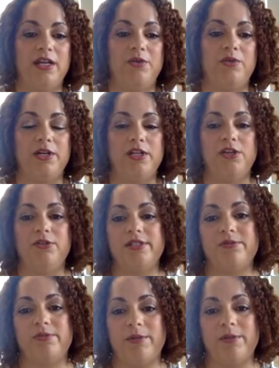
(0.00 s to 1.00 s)
I want to use
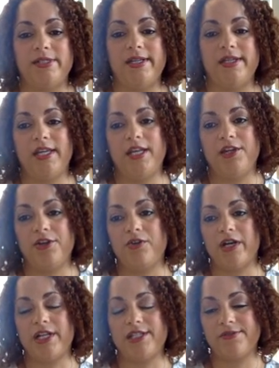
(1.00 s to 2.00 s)
to represent getting good
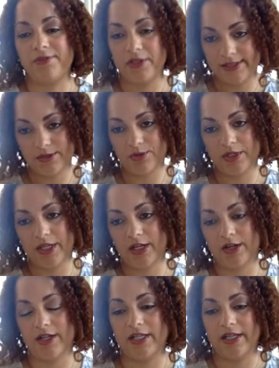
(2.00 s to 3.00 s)
grades for the school
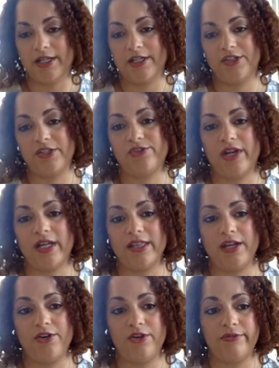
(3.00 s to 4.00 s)
year, and then I can just drag
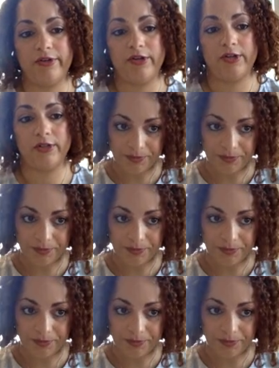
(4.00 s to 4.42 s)
that over.